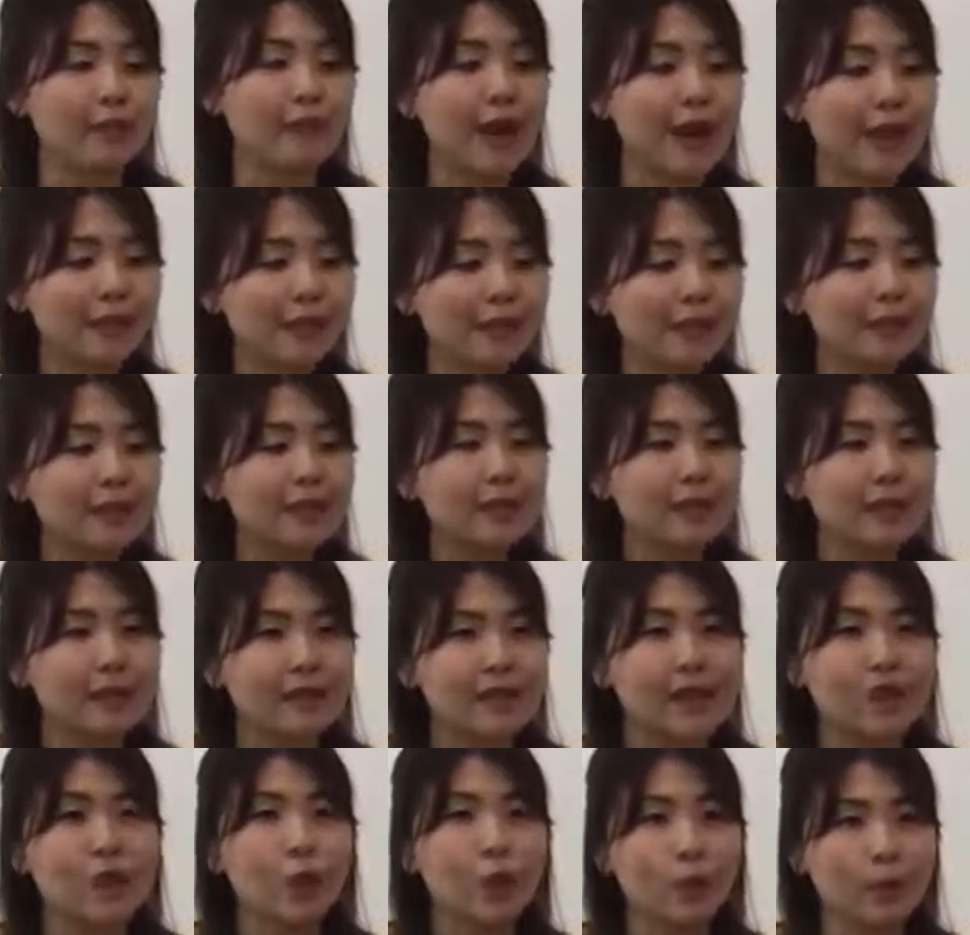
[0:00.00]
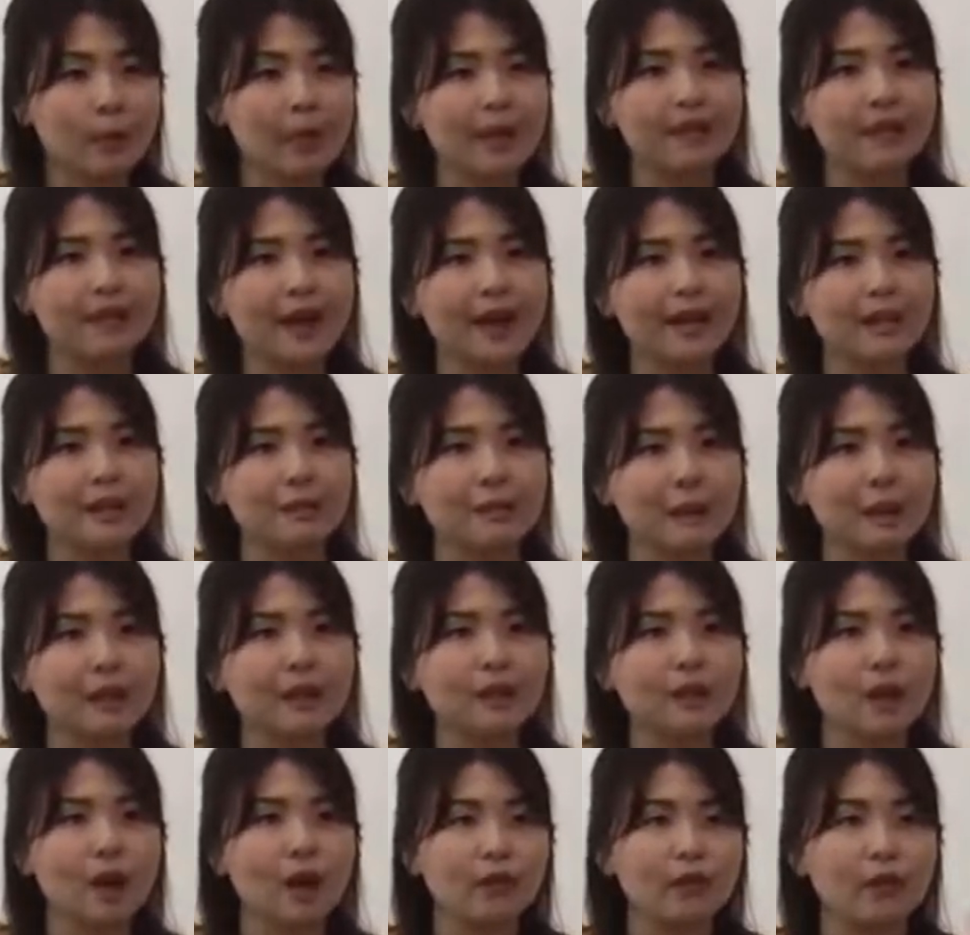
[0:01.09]
faster in an opaque vase
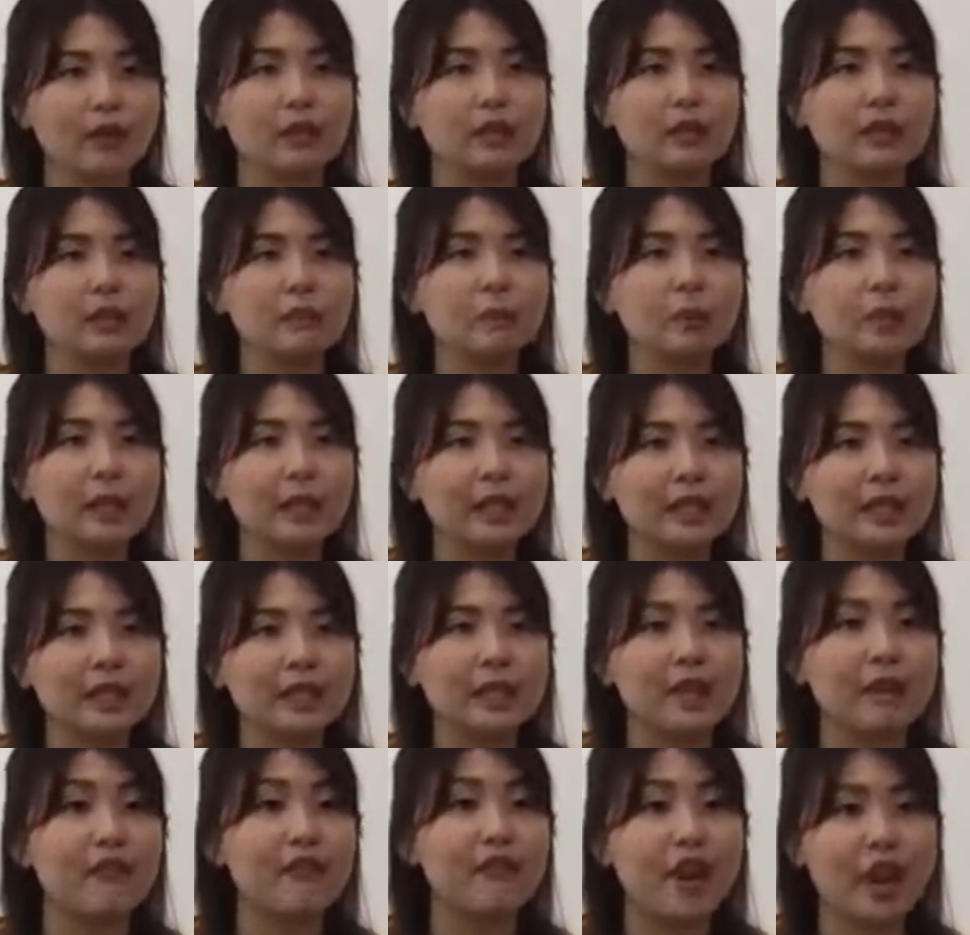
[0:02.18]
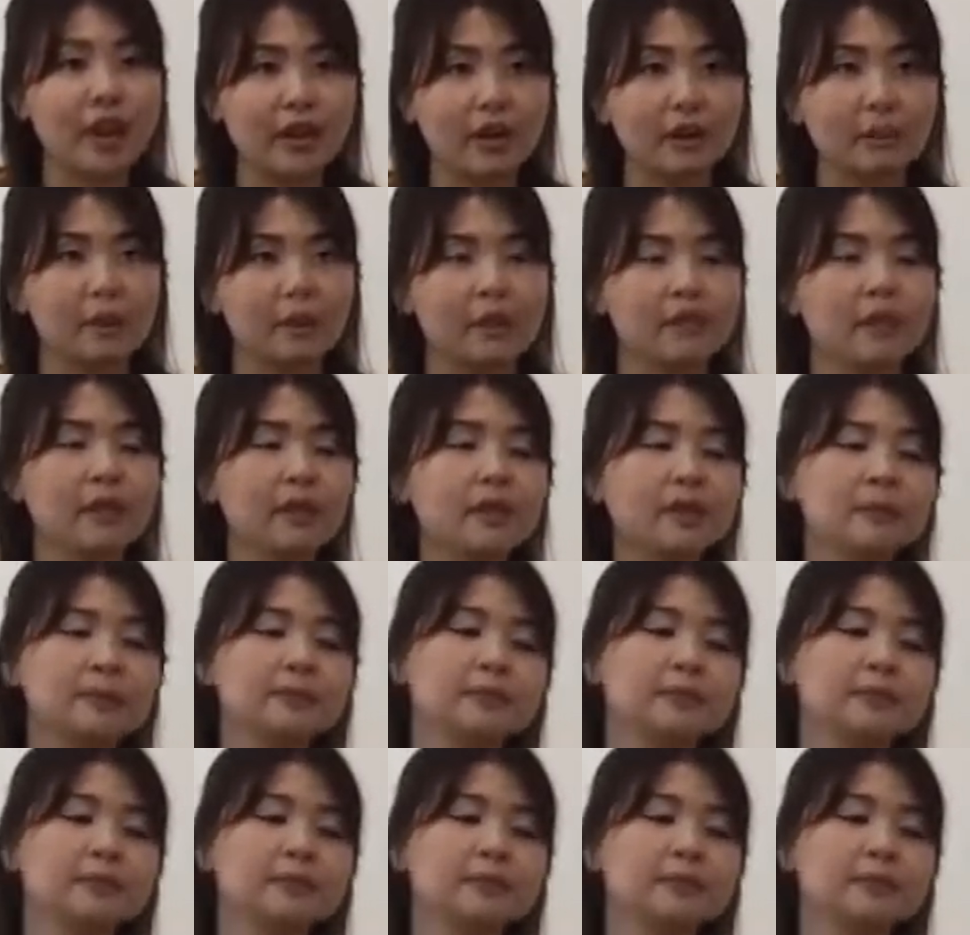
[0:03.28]
because of the stimulated environment.